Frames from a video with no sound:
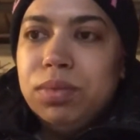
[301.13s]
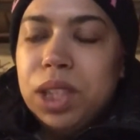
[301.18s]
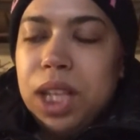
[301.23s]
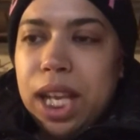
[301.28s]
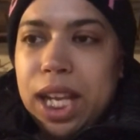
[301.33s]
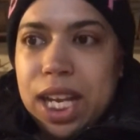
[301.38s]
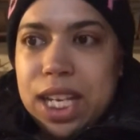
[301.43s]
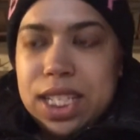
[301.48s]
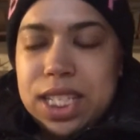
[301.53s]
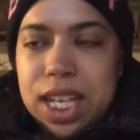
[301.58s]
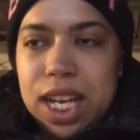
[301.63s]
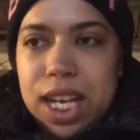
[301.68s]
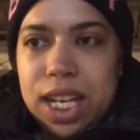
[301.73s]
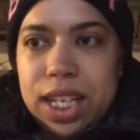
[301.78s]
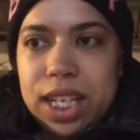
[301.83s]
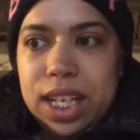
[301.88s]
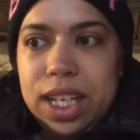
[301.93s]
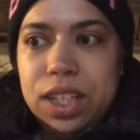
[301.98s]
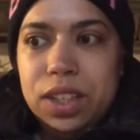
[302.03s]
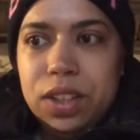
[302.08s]
Like I
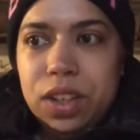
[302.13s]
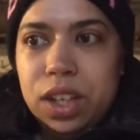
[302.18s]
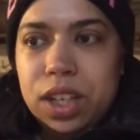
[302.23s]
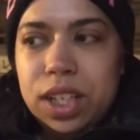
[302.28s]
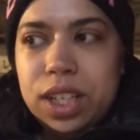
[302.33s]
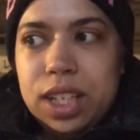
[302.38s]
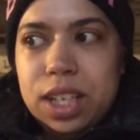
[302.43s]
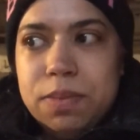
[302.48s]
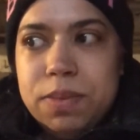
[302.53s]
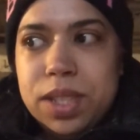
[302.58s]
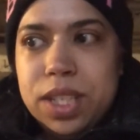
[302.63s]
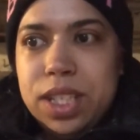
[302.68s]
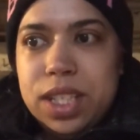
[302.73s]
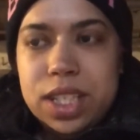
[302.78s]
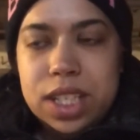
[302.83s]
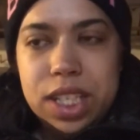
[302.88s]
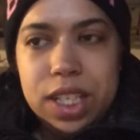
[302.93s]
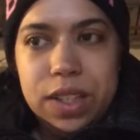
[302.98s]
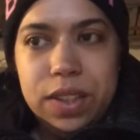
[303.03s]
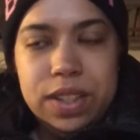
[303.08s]
said, narcolepsy
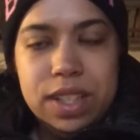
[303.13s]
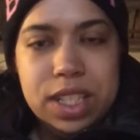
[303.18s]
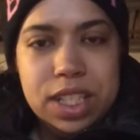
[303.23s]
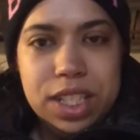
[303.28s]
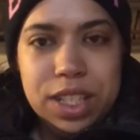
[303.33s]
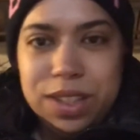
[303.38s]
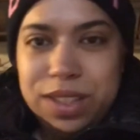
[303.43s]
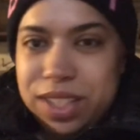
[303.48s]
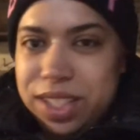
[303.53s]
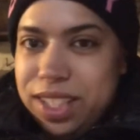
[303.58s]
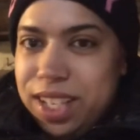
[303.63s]
is here, and it's here to